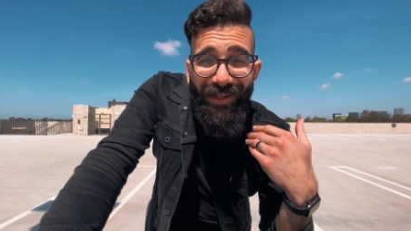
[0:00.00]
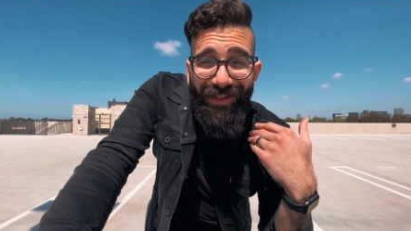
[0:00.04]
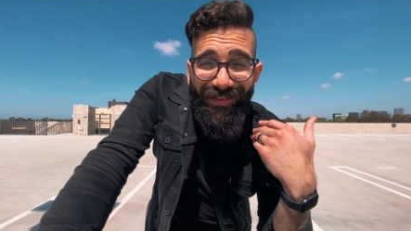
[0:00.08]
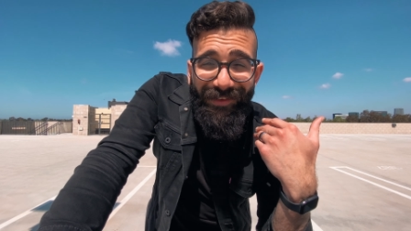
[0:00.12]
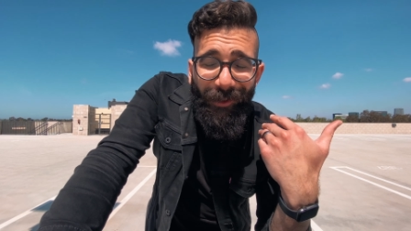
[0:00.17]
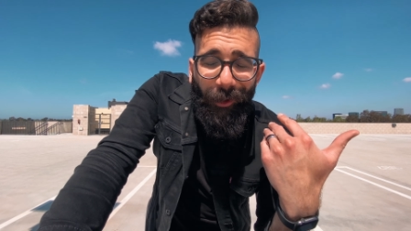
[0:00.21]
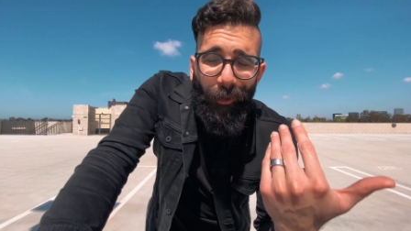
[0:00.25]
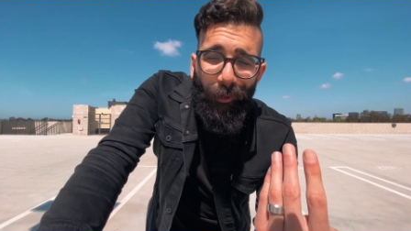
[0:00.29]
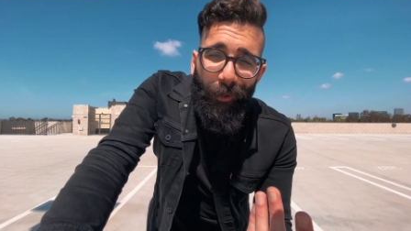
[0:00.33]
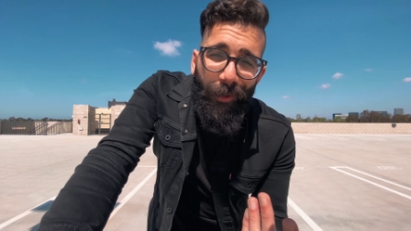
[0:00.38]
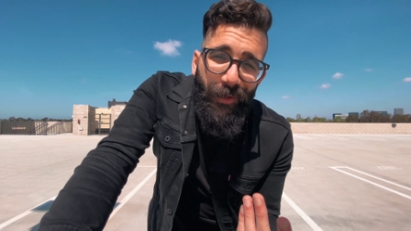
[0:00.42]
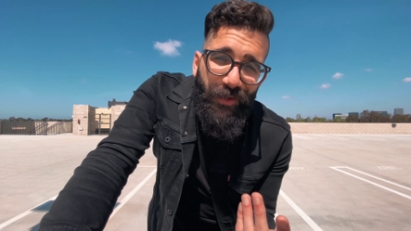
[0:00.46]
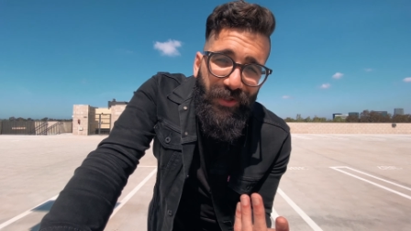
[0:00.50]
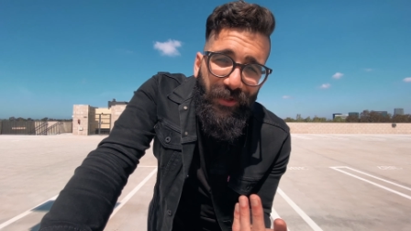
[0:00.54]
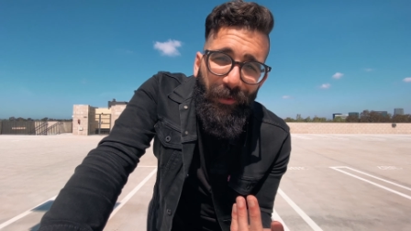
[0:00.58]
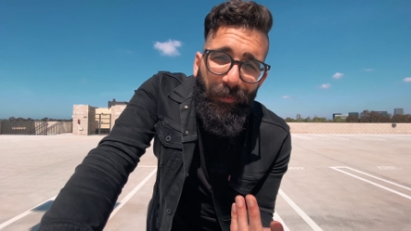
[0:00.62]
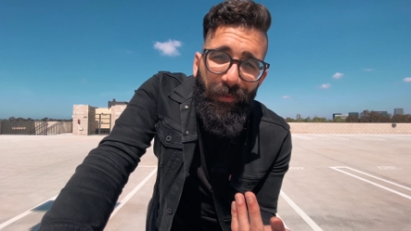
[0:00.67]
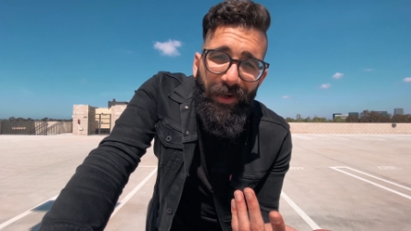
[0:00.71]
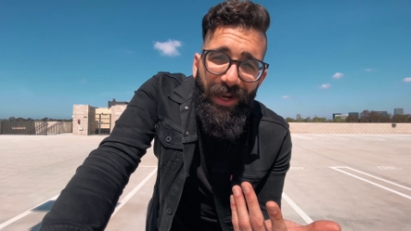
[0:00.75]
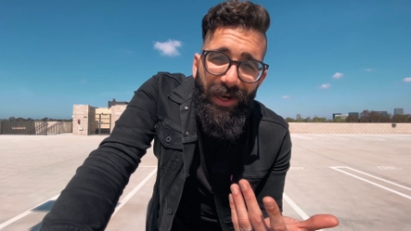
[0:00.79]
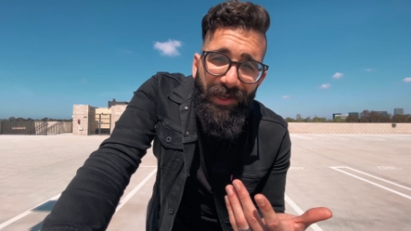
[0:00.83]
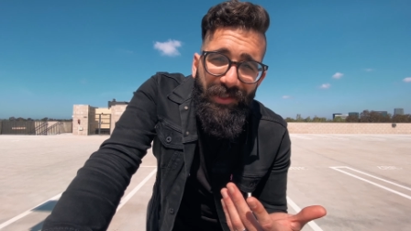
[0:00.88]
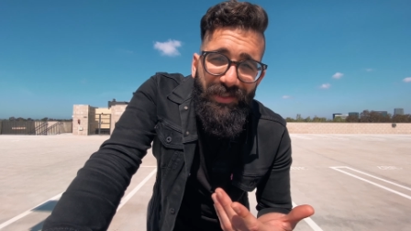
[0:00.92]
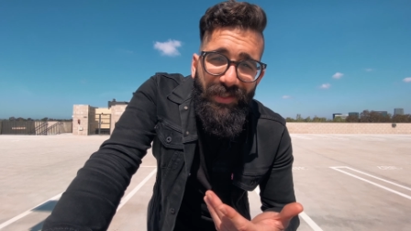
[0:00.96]
the closer
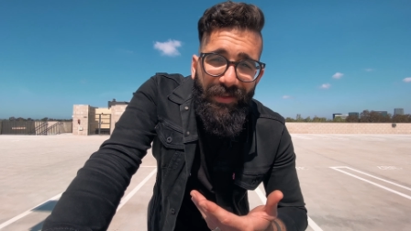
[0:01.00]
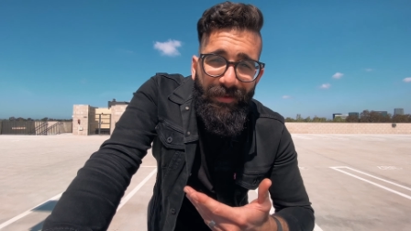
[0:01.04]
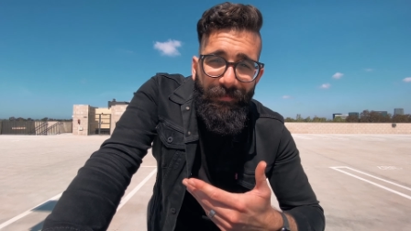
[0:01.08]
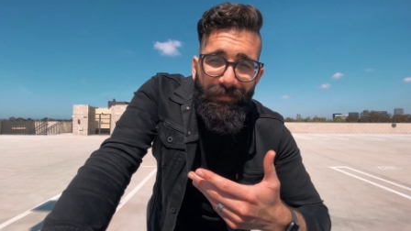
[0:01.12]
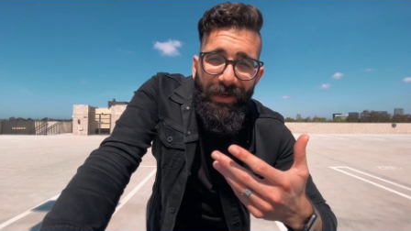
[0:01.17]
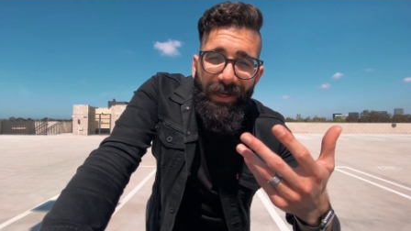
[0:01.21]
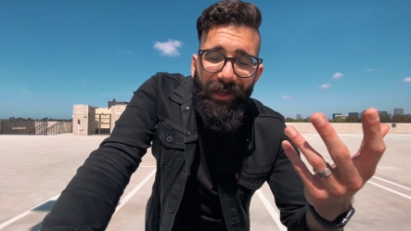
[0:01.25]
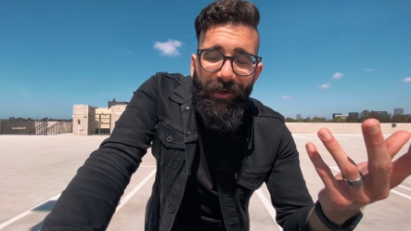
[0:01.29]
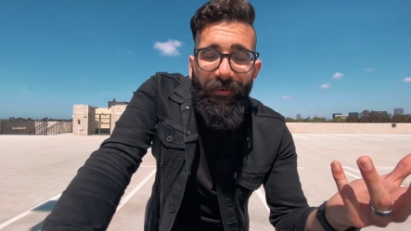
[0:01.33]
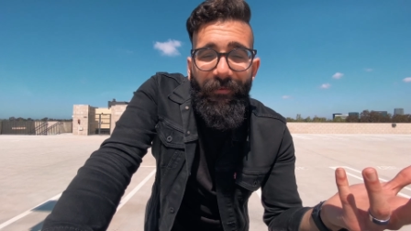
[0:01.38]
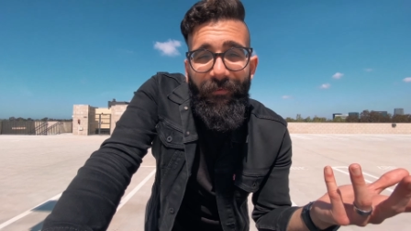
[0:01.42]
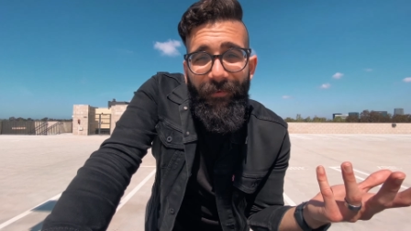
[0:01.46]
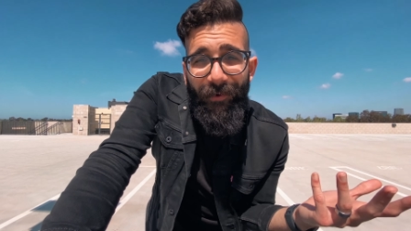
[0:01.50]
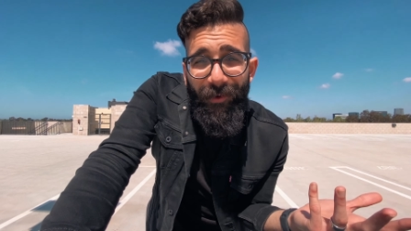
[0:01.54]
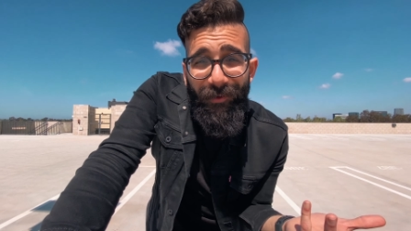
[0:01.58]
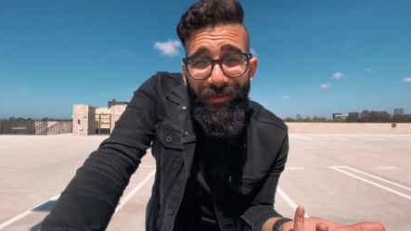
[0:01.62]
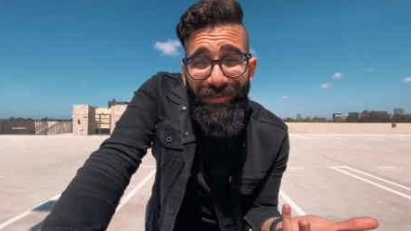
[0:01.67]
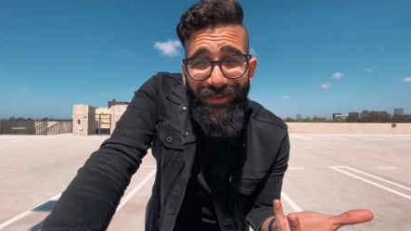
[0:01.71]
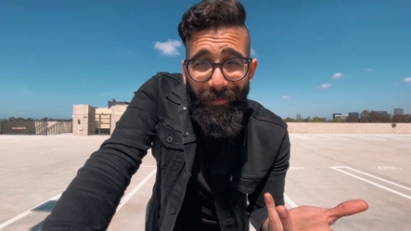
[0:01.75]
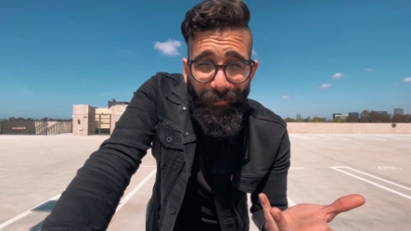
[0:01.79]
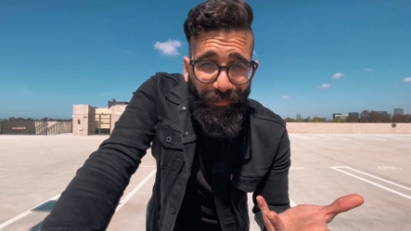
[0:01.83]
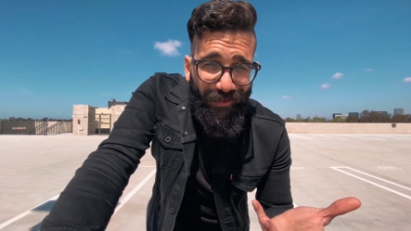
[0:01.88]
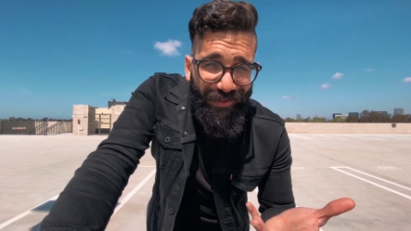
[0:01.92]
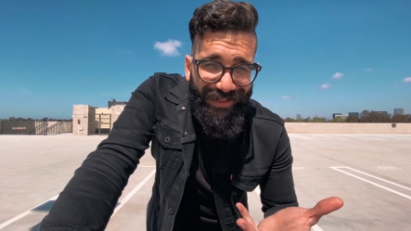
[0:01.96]
we are to the microphone,
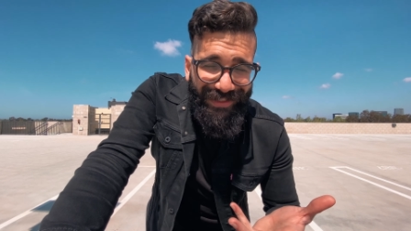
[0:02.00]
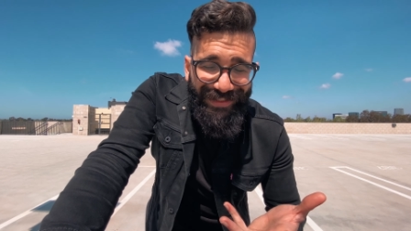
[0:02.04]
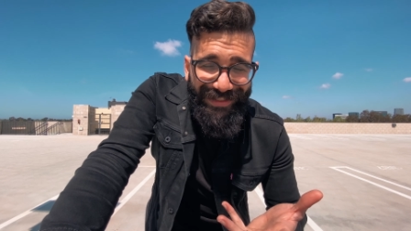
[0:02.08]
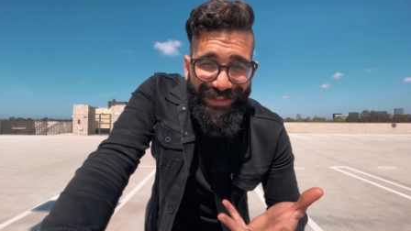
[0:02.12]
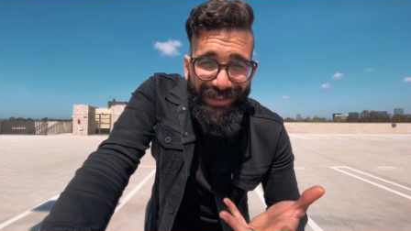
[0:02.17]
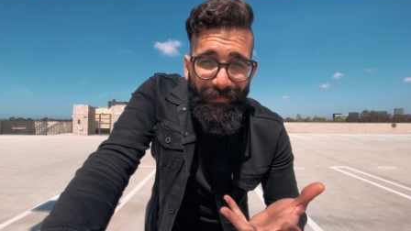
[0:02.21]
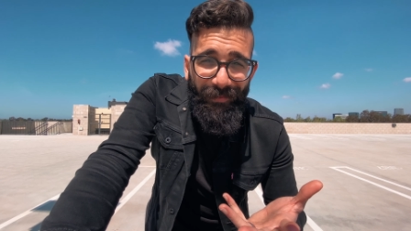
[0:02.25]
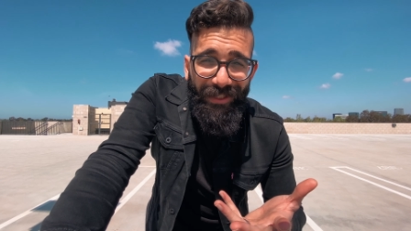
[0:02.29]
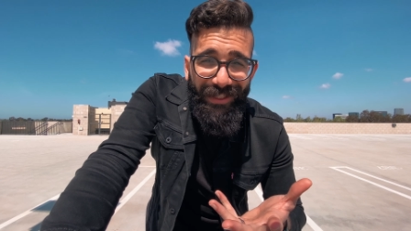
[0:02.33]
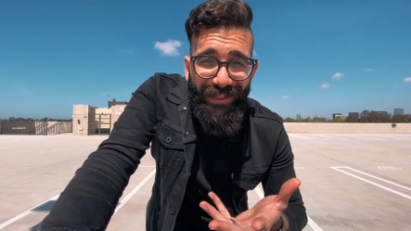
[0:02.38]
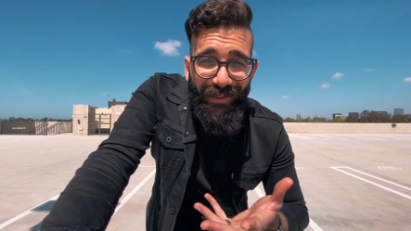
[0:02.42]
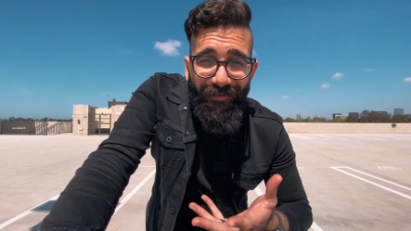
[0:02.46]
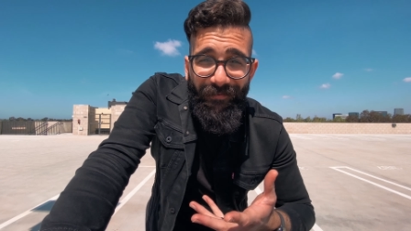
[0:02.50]
the proximity